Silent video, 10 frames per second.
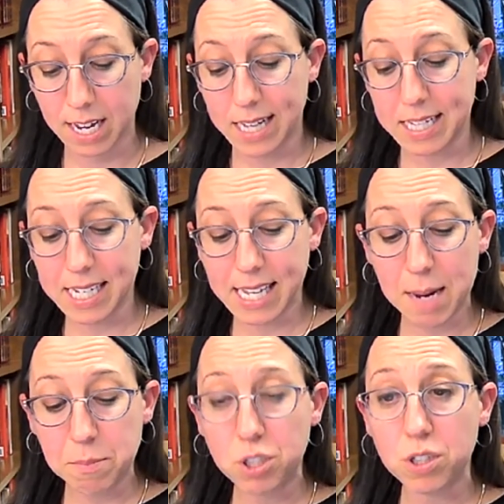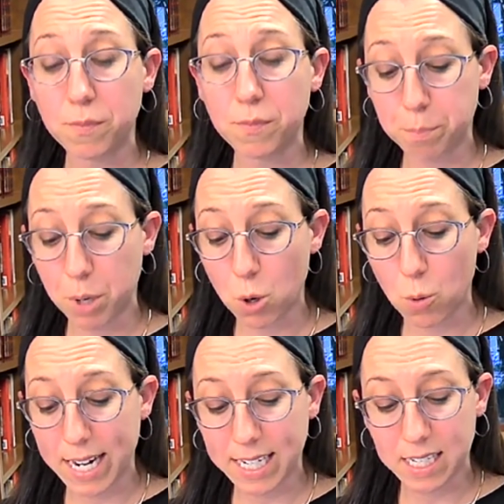And they came to the
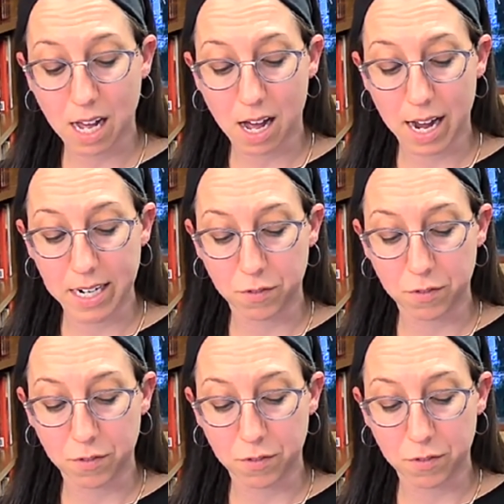poetic line